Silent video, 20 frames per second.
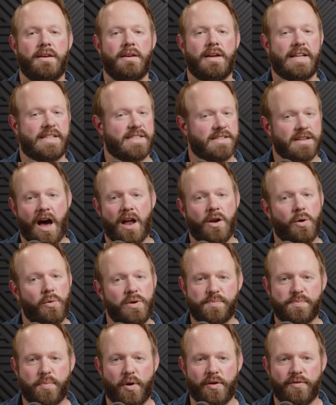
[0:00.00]
It's not
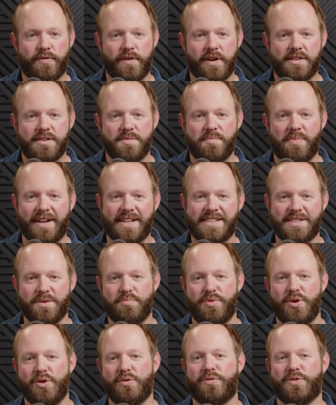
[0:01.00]
perfect, but it's a
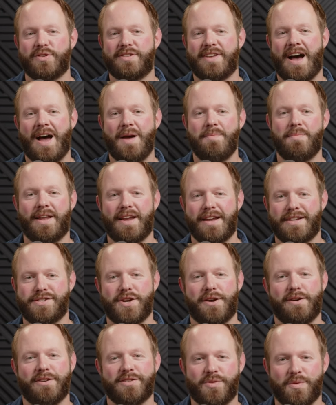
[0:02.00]
beautiful time that I
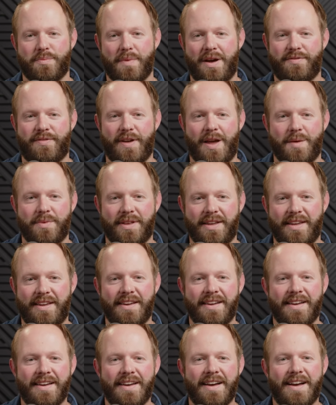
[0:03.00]
cherish with my family,
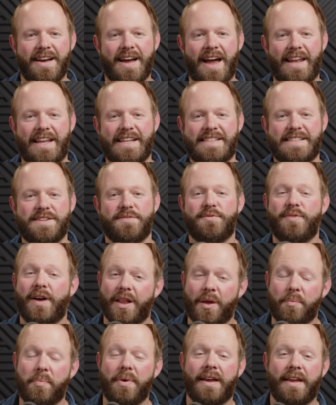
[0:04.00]
and it's
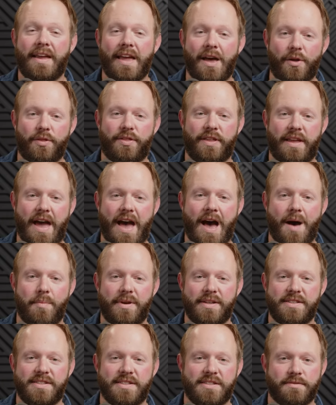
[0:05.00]
developing healthy
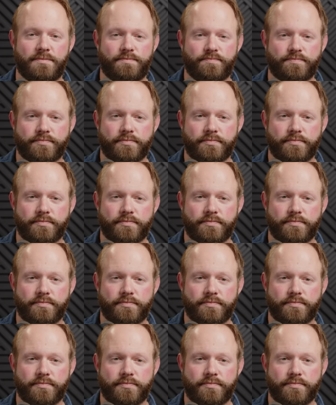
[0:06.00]
habits.